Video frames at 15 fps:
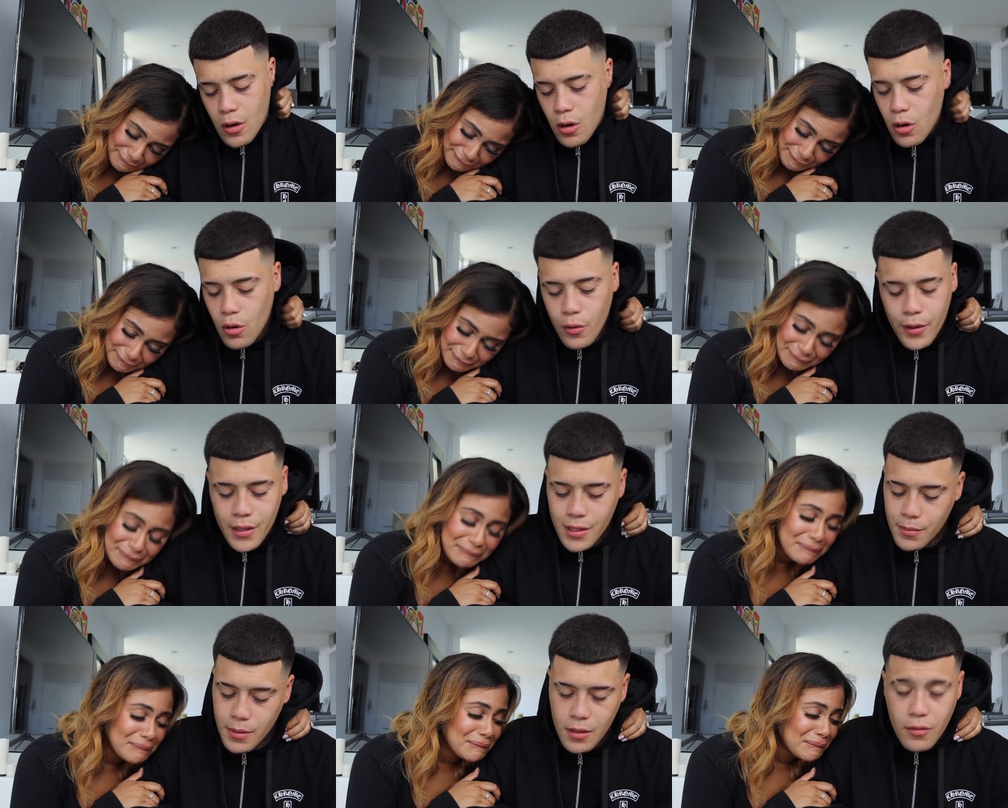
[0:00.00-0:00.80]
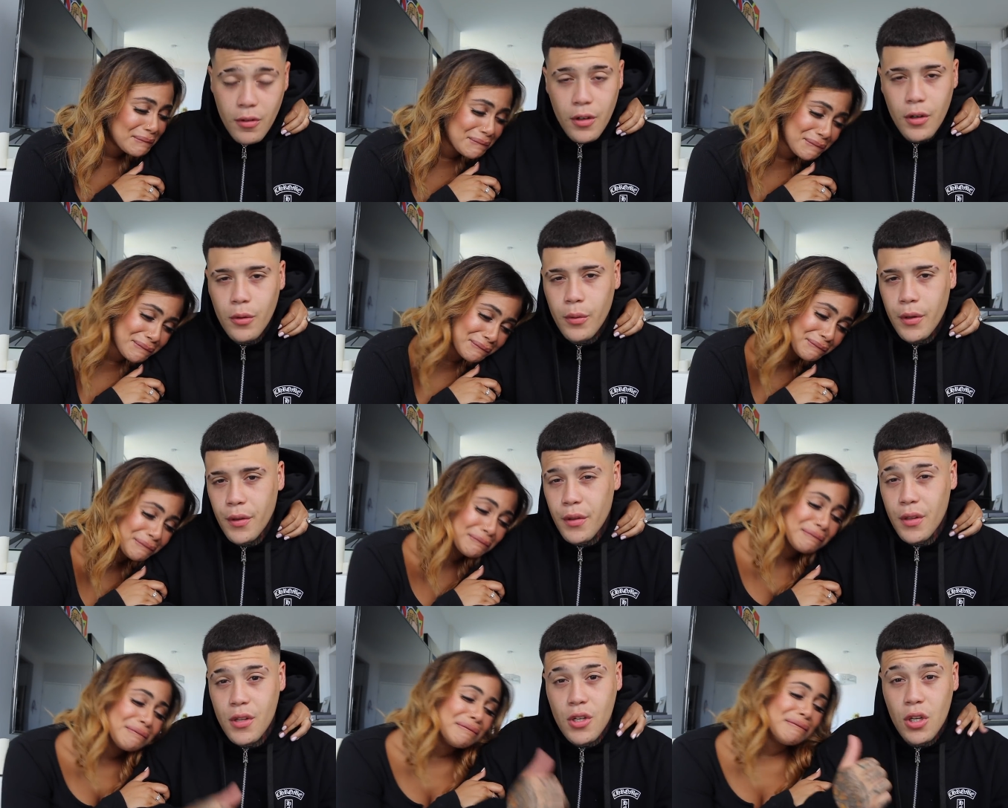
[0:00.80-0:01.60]
Speaker 1: Always be real
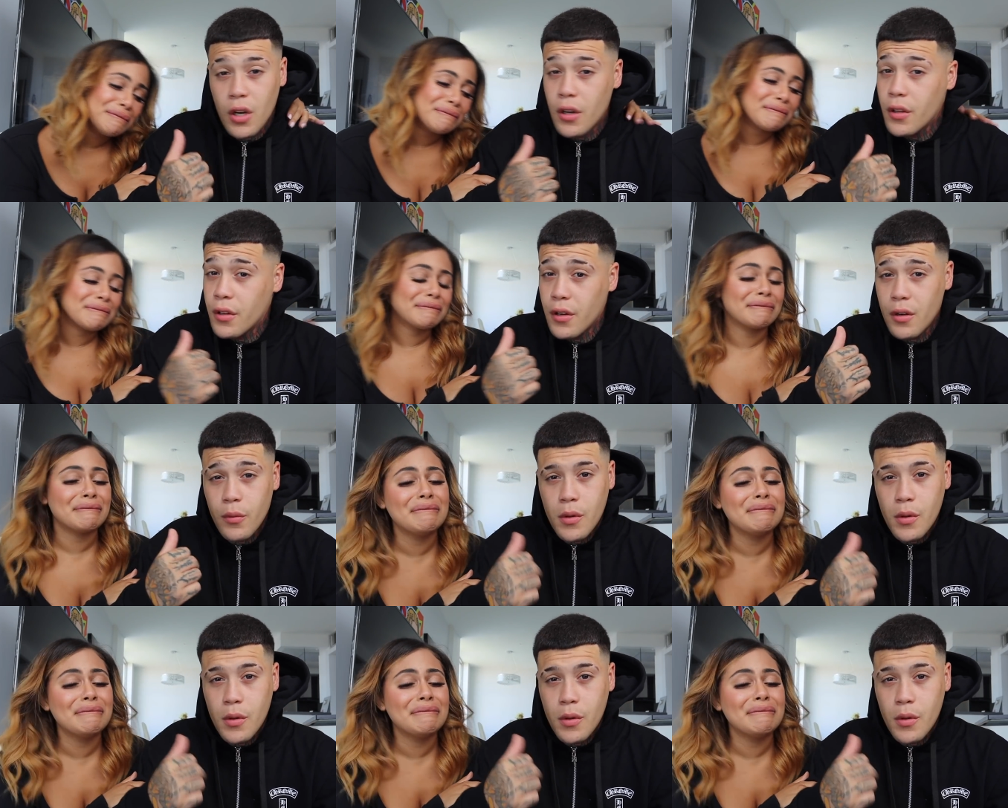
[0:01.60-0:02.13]
with each other.